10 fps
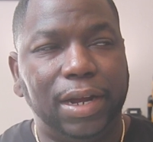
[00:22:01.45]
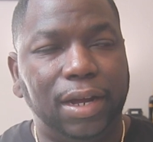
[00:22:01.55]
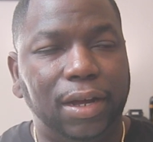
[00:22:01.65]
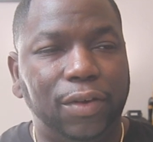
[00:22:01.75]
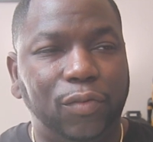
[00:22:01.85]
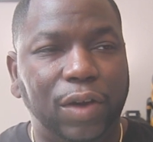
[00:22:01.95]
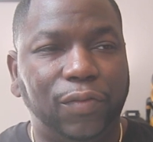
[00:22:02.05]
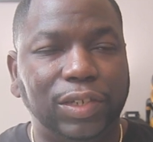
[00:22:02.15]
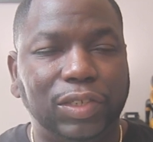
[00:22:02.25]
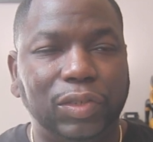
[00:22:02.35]
a
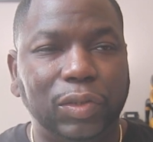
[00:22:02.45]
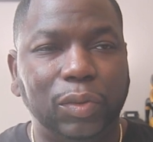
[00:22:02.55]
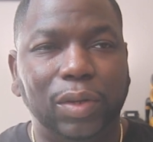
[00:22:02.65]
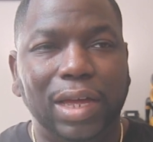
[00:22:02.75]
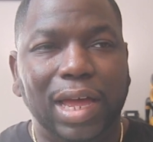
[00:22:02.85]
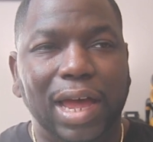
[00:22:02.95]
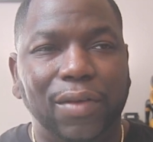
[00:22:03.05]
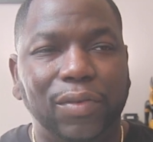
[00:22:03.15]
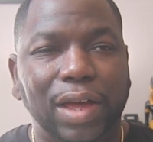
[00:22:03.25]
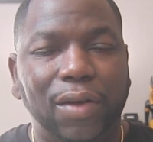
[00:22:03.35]
reference to,
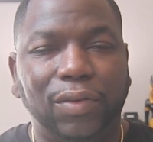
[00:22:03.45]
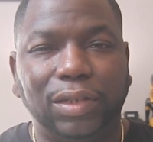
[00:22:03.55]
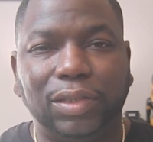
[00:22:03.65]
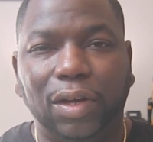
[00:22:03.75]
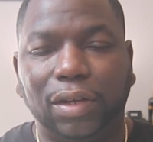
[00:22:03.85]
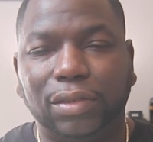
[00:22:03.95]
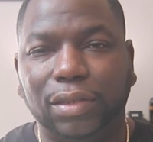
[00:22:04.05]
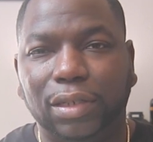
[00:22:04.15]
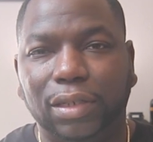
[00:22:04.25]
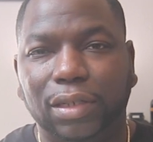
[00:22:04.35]
have you ever talked
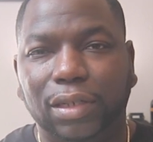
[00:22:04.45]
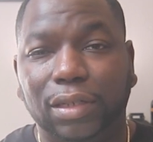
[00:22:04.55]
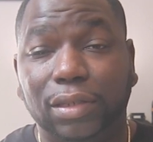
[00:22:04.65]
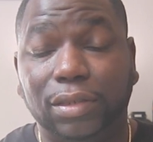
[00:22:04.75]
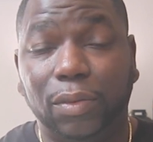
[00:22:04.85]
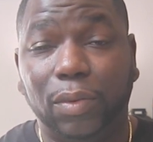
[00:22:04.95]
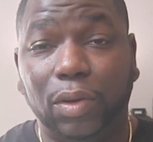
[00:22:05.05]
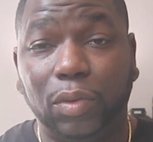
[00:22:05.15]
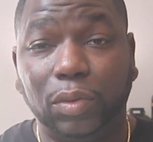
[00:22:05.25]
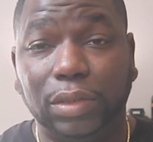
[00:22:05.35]
to
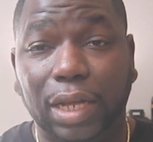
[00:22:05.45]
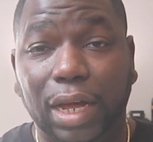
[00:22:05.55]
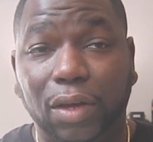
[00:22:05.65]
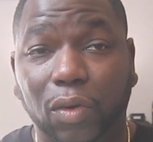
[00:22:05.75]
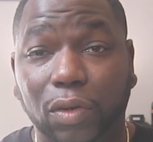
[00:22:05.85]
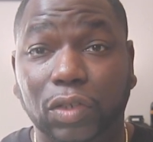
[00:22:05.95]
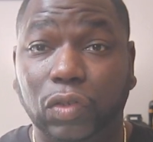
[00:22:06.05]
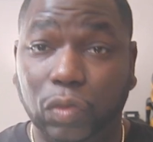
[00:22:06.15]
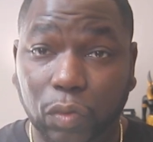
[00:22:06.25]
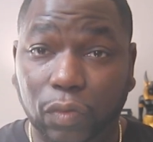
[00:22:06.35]
someone who's not on a
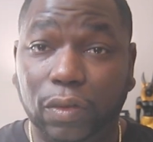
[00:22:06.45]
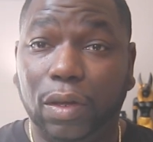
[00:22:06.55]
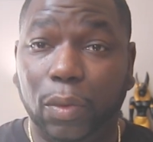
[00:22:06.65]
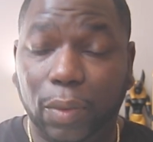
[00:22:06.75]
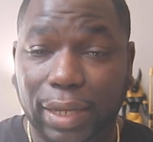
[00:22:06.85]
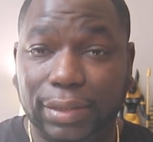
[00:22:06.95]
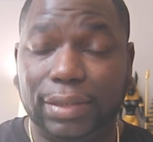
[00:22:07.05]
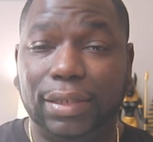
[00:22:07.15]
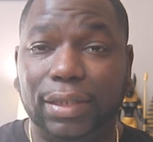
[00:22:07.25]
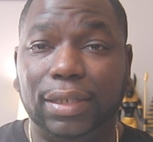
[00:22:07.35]
truth
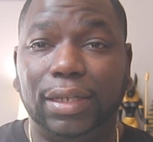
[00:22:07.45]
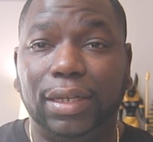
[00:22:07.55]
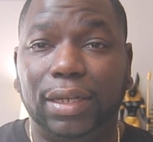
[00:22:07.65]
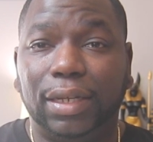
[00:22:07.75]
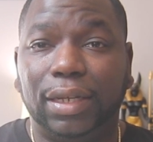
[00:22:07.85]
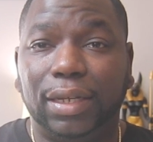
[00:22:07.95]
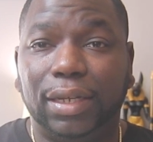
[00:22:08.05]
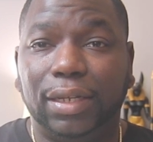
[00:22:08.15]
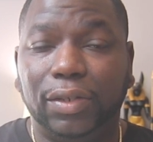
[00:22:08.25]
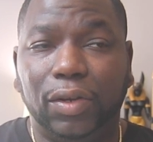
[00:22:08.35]
quest?
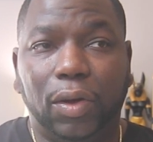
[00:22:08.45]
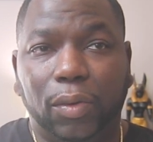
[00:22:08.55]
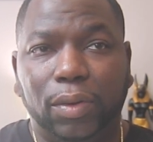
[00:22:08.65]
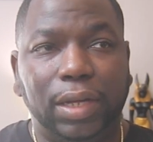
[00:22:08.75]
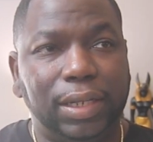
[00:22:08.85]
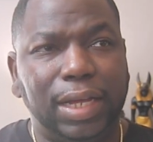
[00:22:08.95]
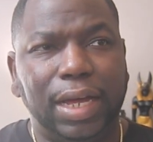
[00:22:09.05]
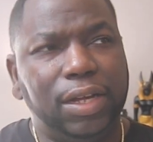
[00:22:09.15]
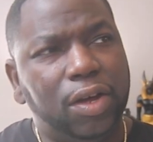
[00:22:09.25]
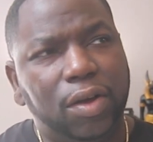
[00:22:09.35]
And
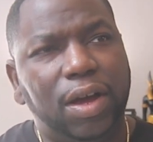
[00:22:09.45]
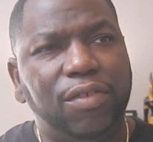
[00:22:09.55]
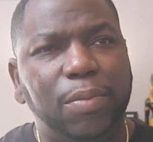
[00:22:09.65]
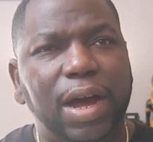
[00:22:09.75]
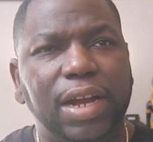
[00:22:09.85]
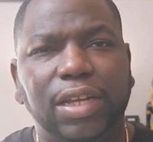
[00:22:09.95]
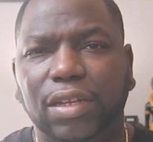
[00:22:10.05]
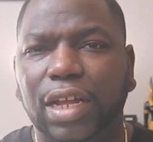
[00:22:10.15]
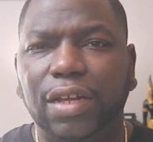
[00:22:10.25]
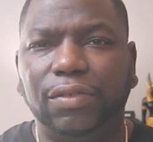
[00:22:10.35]
that, everybody
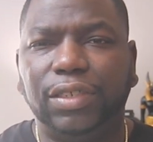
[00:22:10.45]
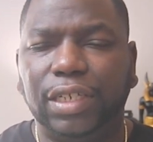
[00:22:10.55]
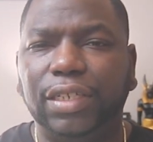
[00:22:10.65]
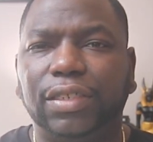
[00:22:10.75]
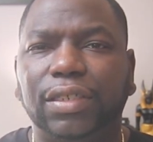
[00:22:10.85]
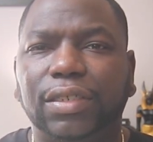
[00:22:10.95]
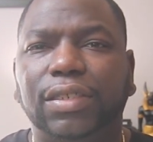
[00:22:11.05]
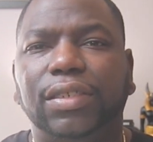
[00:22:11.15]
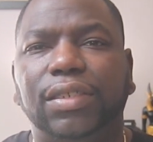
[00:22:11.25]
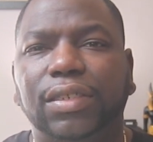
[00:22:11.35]
loves
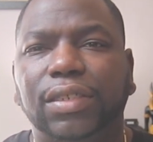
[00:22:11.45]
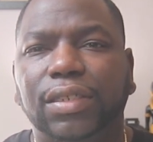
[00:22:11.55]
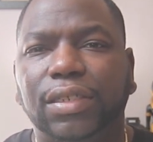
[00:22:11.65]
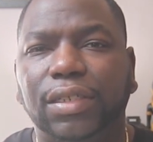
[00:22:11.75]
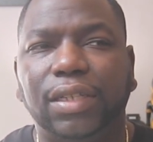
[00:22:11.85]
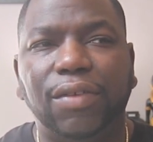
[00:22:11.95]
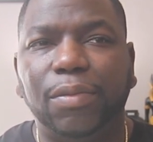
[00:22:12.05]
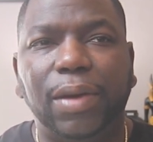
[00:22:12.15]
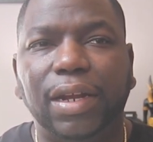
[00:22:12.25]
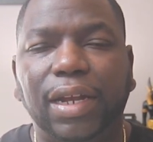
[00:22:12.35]
Jesus. And
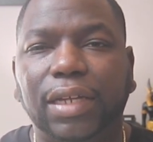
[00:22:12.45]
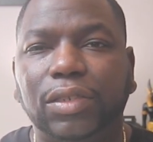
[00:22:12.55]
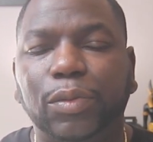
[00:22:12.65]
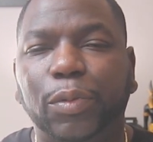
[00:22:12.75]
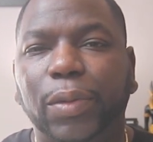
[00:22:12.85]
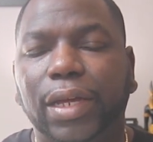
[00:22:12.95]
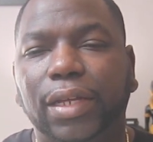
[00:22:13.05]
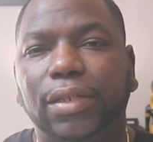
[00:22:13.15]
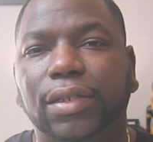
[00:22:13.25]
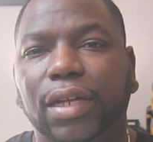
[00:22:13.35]
everybody likes
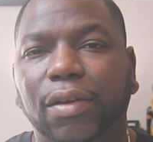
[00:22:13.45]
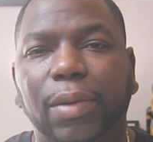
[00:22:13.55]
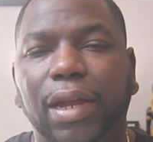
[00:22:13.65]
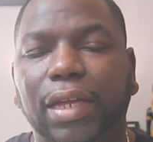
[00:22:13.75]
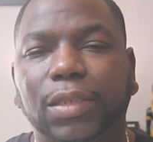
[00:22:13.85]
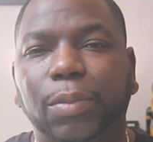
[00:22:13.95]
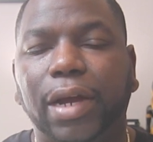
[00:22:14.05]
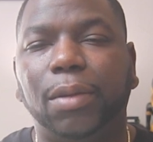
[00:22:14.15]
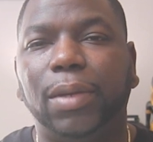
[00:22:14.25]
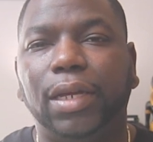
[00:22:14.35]
Superman. Everybody likes
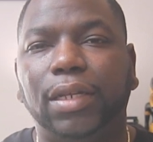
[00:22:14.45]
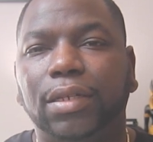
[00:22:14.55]
Spider-Man.